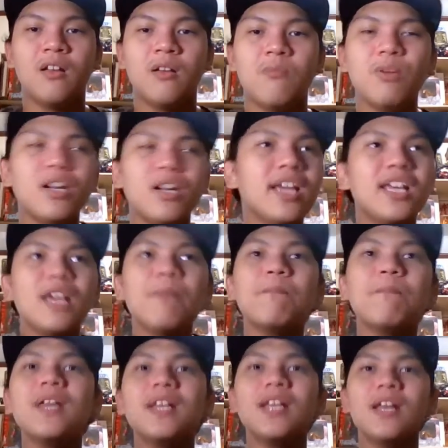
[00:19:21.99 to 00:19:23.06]
But like keep
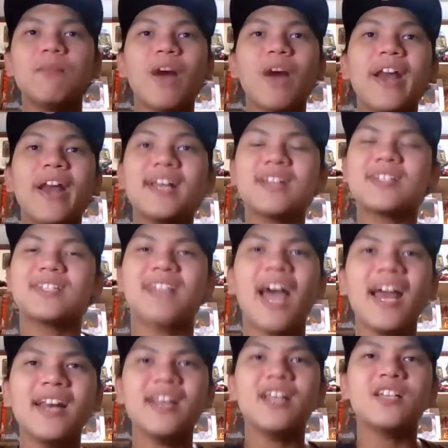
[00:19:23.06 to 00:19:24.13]
it in mind, the
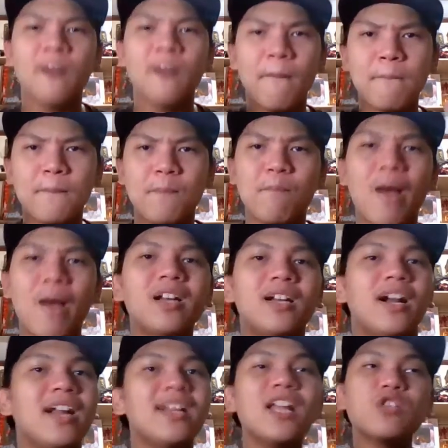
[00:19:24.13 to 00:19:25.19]
standings
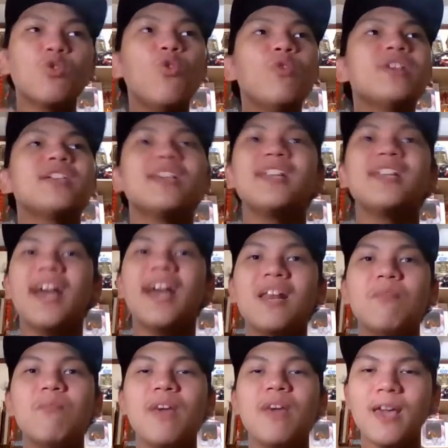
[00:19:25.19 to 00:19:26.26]
matter. And that's always in the
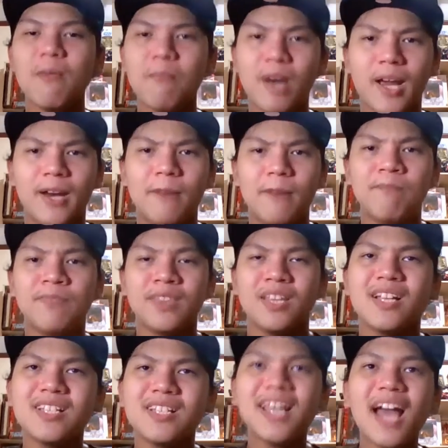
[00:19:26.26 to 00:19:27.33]
NBA mind.
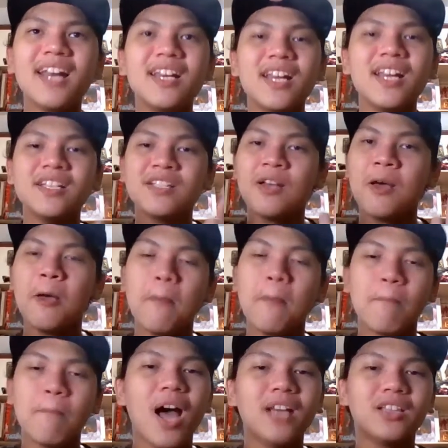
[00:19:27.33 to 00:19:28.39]
The standings
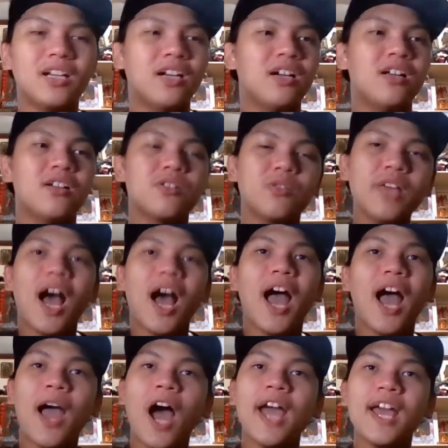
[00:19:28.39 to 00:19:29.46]
matter. So yeah,
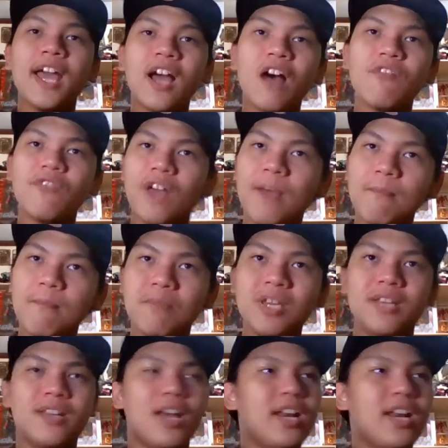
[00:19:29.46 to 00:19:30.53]
I have
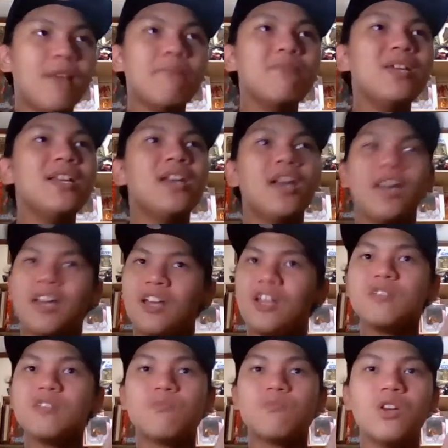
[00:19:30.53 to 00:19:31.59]
Embiid. And Embiid
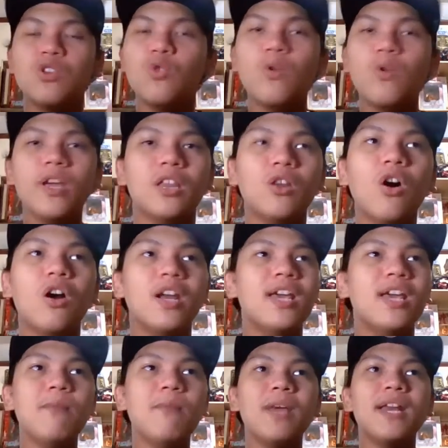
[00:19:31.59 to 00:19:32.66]
has been doing it all.
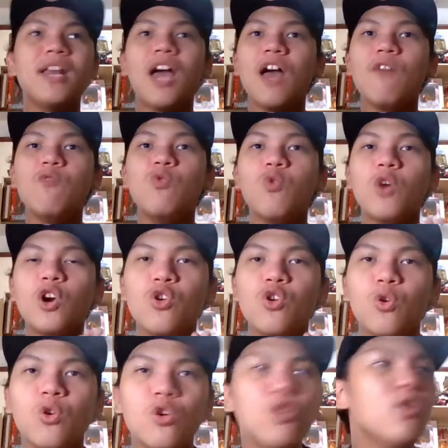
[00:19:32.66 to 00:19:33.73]
He made everyone
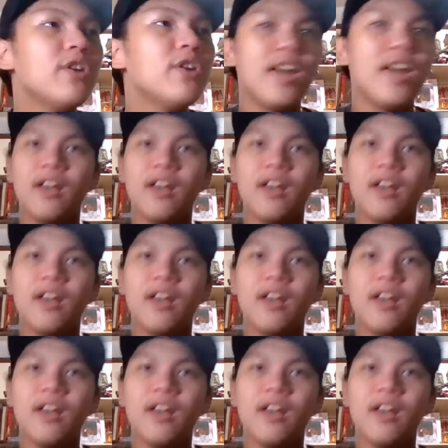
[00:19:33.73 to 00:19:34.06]
look good.